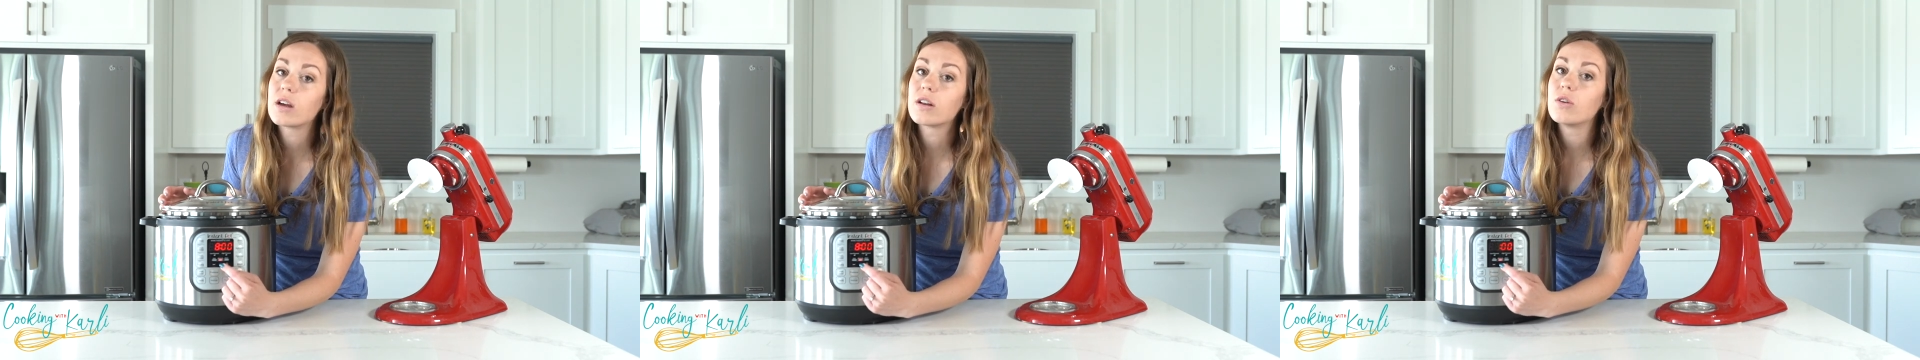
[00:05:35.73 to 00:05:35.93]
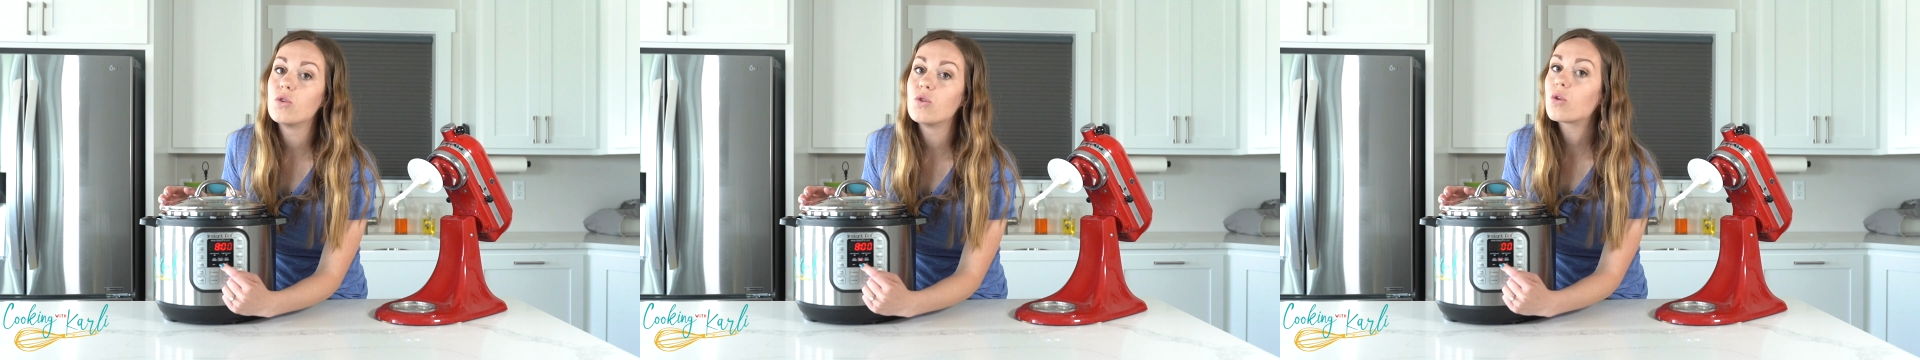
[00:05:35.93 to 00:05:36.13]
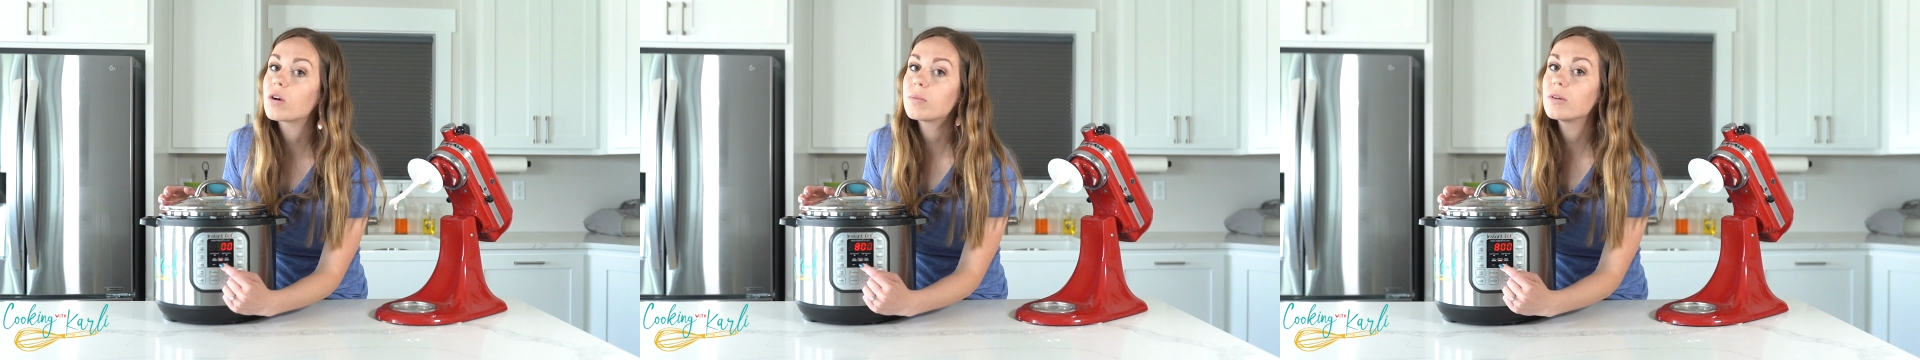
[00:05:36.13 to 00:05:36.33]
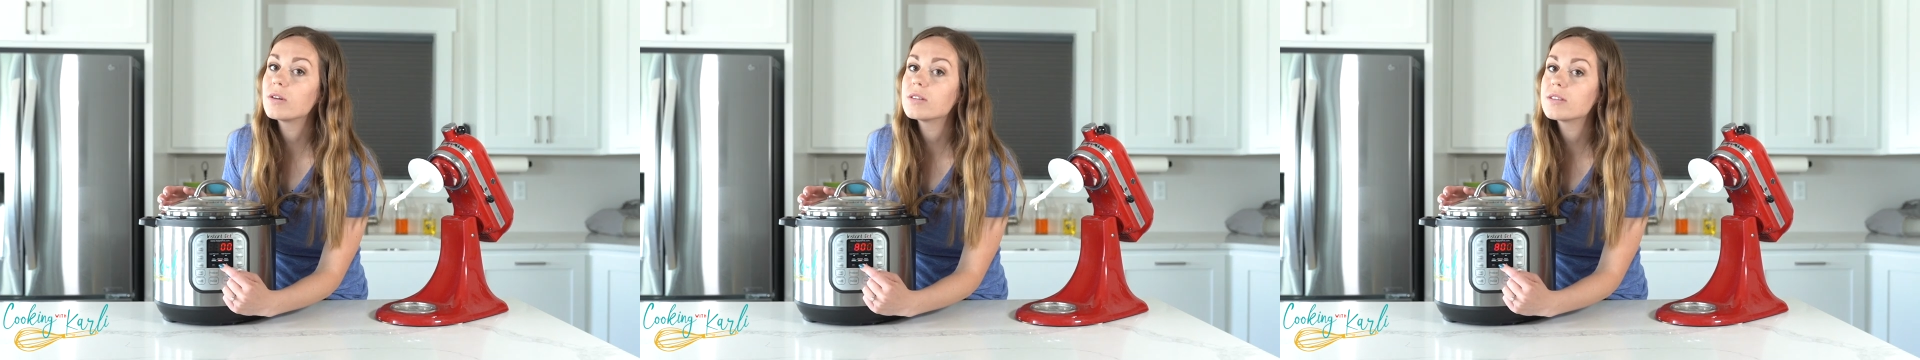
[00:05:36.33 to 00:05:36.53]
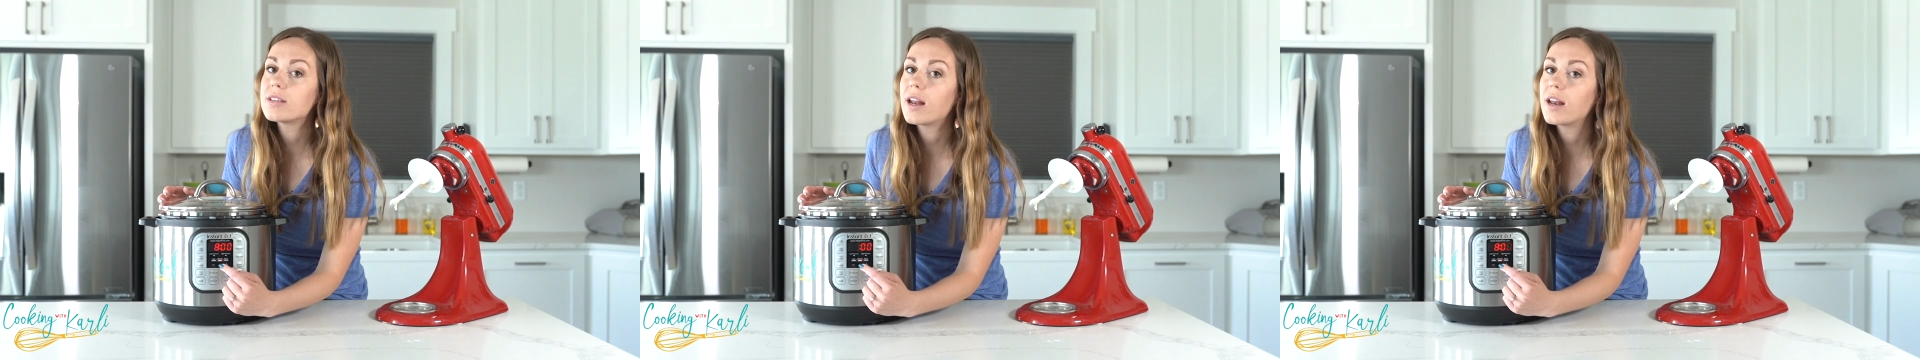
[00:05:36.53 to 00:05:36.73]
on
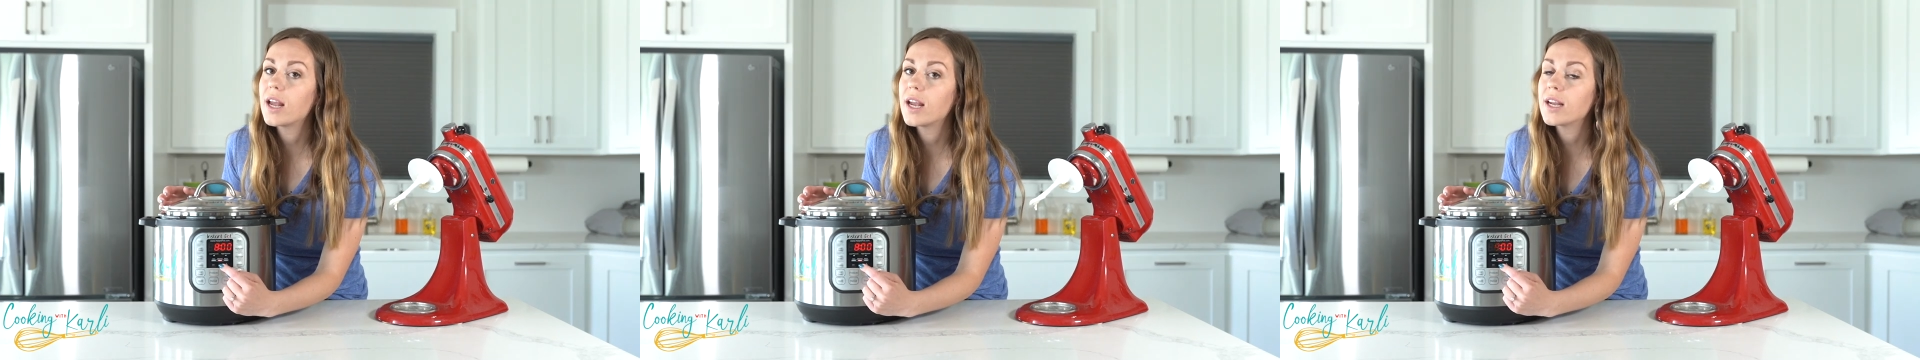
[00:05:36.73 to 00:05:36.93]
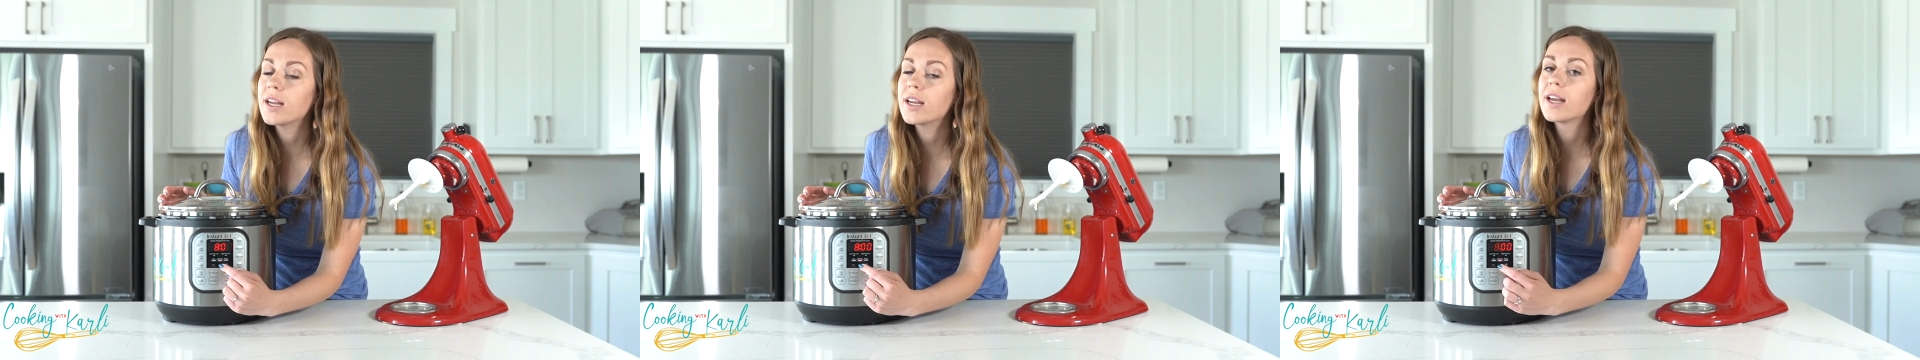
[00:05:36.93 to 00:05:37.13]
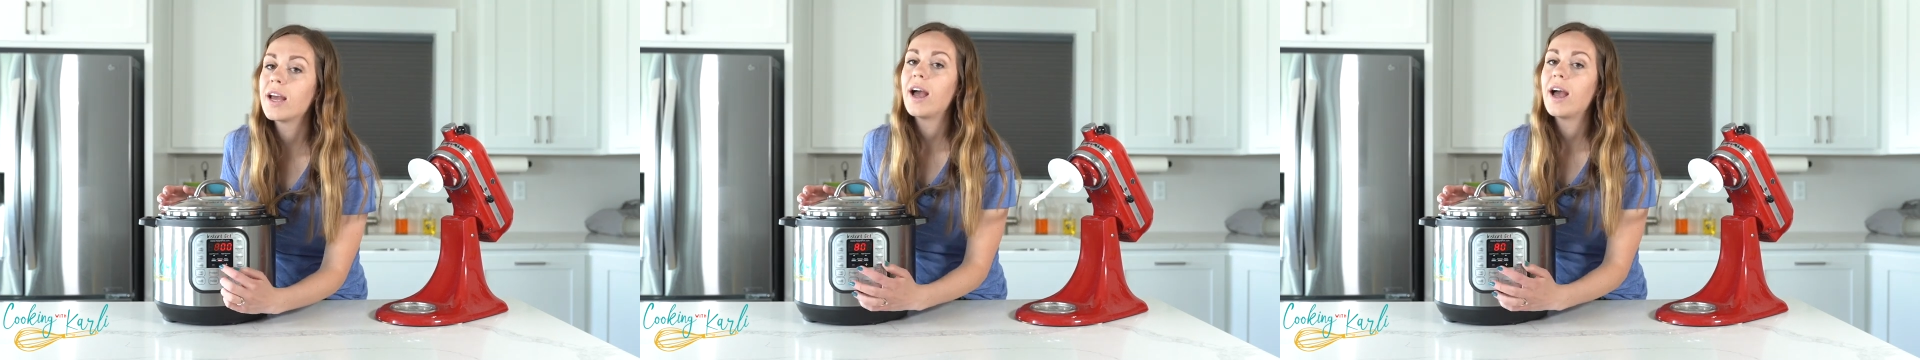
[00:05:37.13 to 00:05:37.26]
normal setting